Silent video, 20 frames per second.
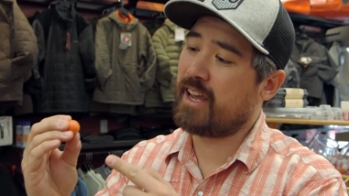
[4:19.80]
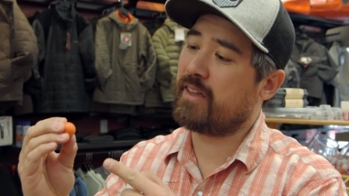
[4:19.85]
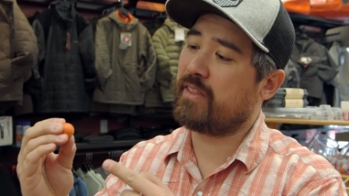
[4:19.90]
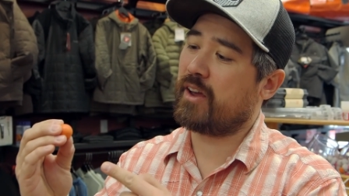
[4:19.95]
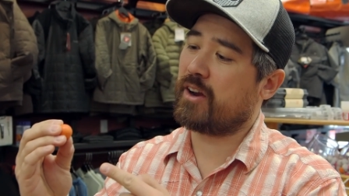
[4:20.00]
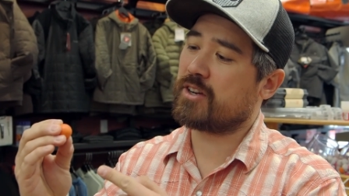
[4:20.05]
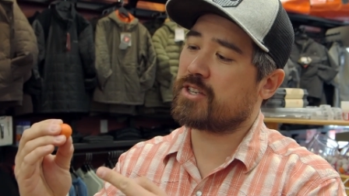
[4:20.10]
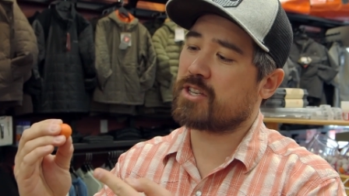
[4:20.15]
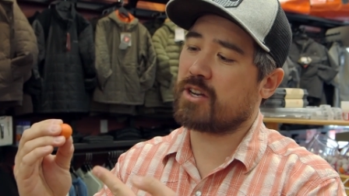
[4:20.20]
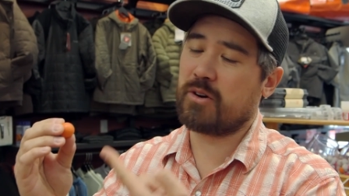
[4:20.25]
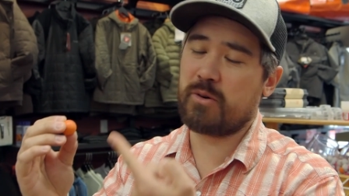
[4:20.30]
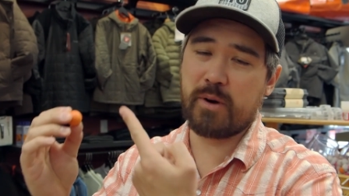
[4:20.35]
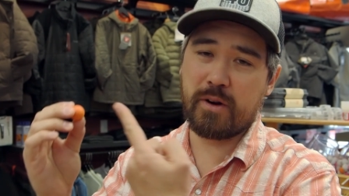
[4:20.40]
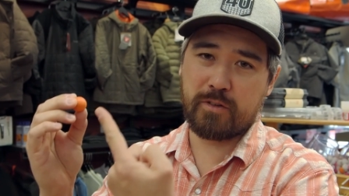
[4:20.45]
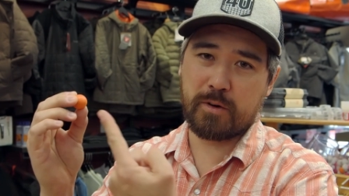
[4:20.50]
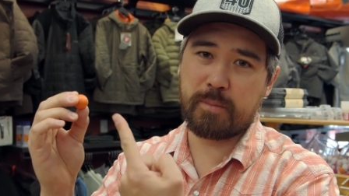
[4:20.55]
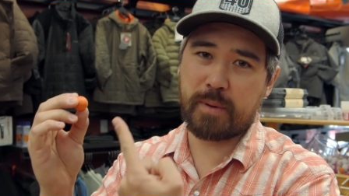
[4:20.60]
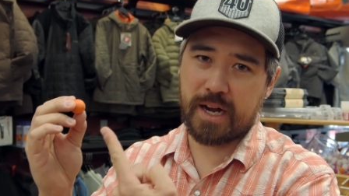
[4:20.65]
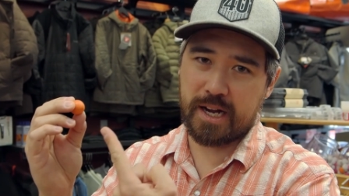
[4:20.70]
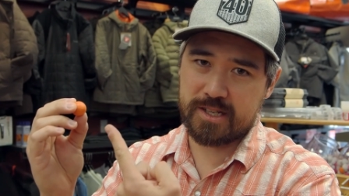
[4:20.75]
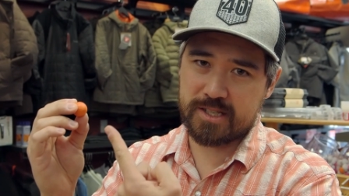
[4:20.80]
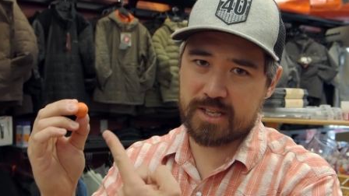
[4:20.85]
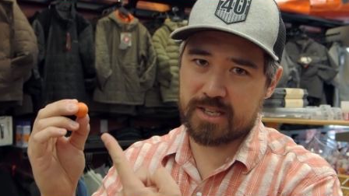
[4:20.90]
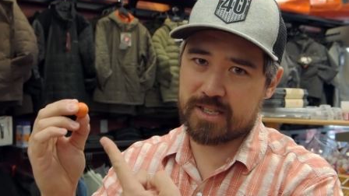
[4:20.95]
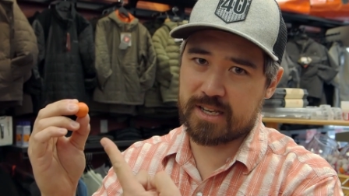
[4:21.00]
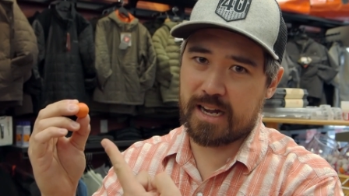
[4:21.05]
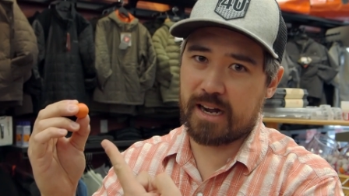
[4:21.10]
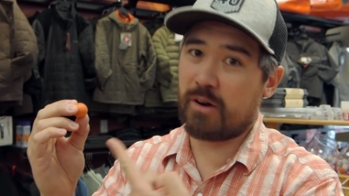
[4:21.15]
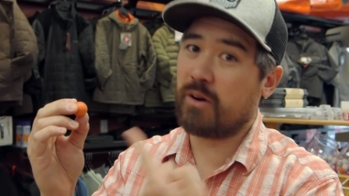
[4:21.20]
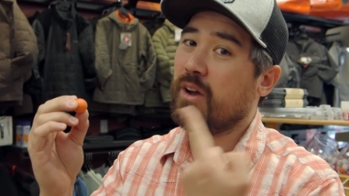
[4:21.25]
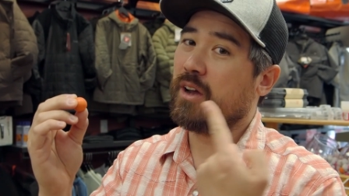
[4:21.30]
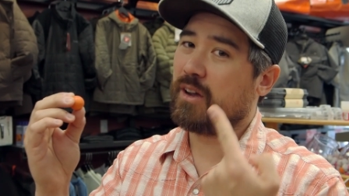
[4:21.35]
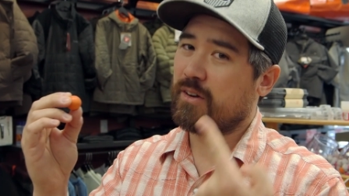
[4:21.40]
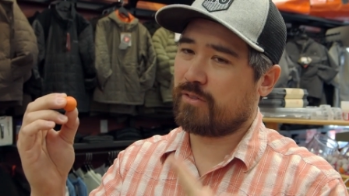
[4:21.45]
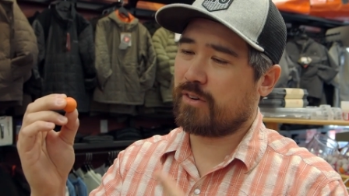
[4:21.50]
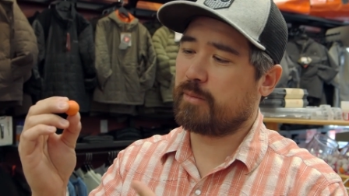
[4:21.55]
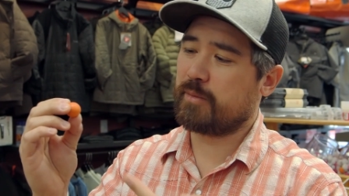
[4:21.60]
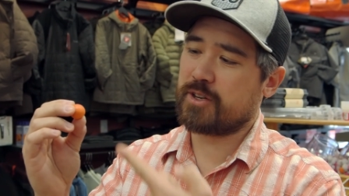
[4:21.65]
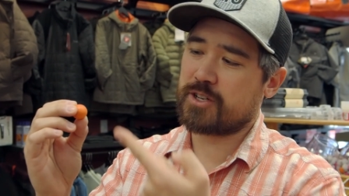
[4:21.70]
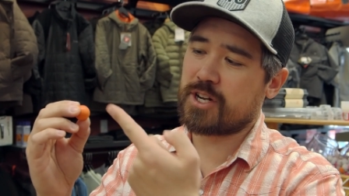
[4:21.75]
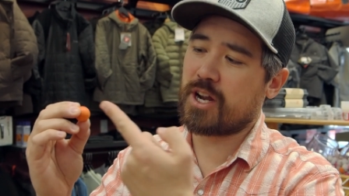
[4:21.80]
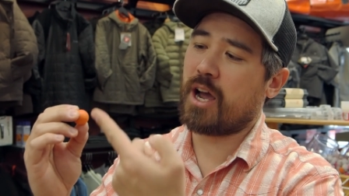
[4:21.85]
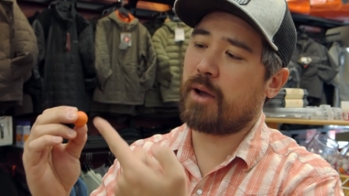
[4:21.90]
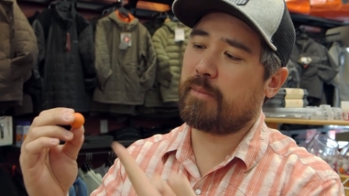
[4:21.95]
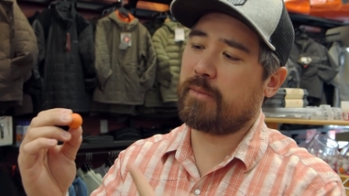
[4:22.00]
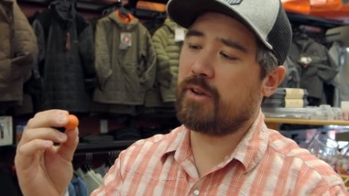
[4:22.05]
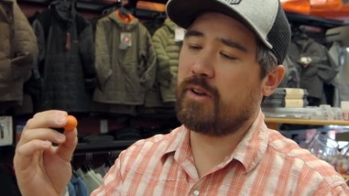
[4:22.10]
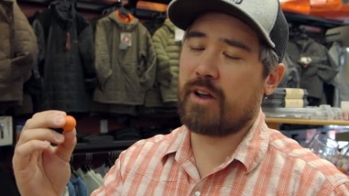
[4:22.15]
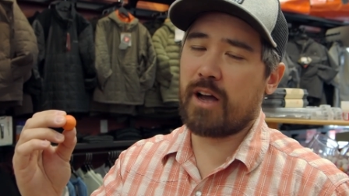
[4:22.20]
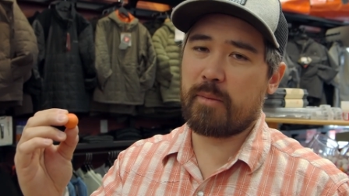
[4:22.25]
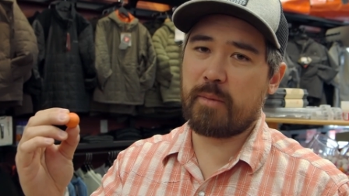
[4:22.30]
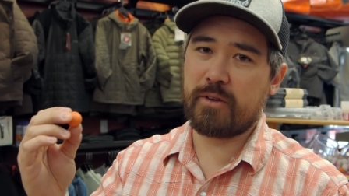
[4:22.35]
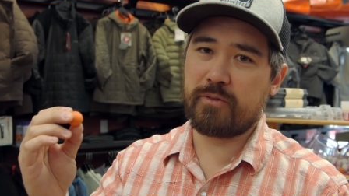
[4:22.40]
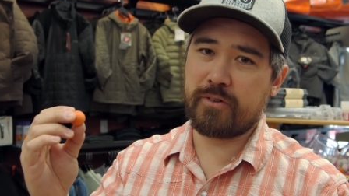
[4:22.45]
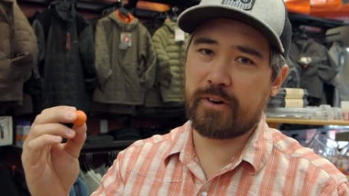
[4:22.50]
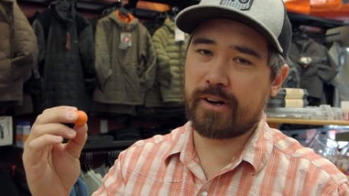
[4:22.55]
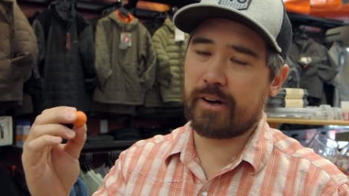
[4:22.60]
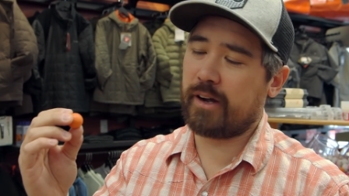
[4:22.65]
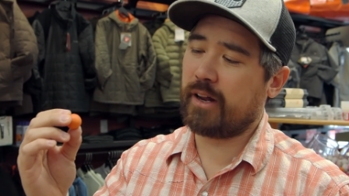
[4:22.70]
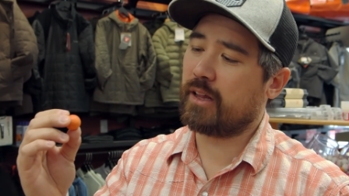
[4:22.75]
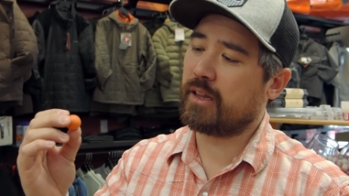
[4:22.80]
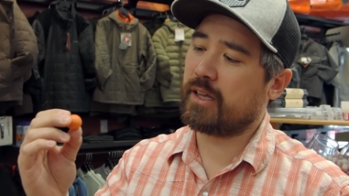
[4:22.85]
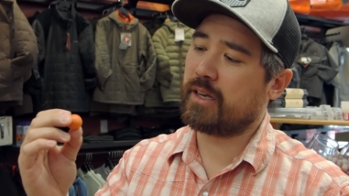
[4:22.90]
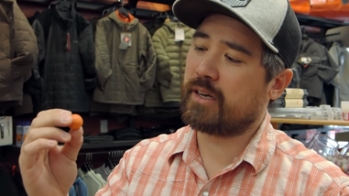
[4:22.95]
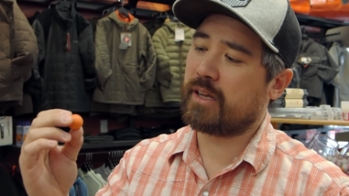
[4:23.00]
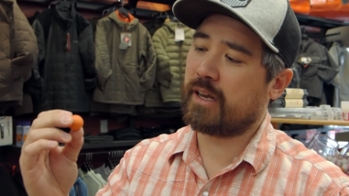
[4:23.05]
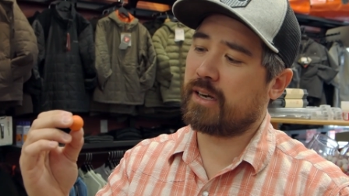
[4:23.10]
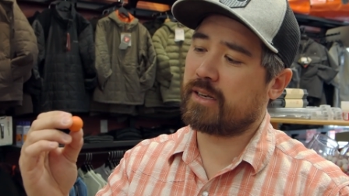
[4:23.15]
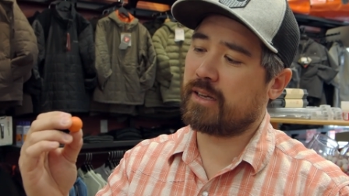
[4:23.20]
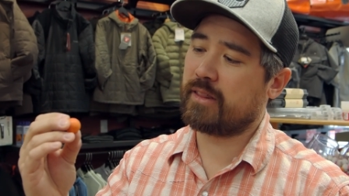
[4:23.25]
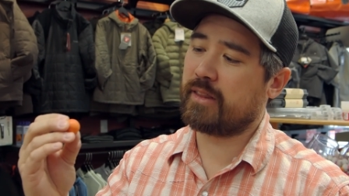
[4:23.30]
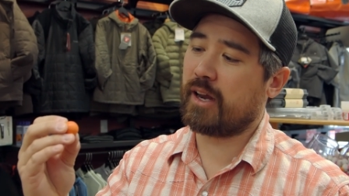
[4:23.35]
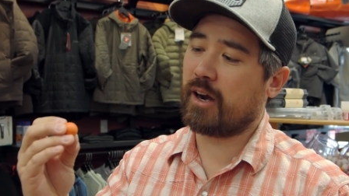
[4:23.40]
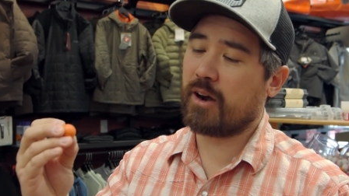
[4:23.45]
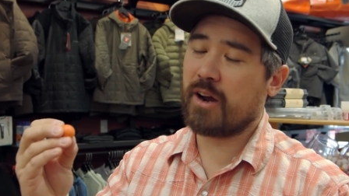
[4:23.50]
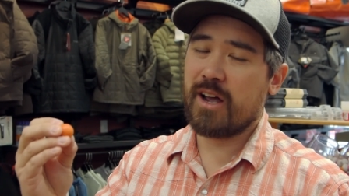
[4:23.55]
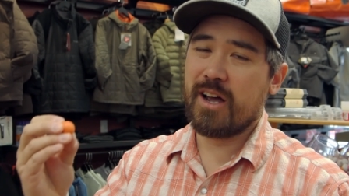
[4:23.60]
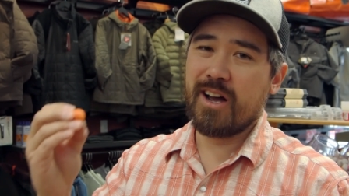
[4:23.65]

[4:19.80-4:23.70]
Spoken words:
there. So whoever buys this now from the shop, you got my fingernail indent in there.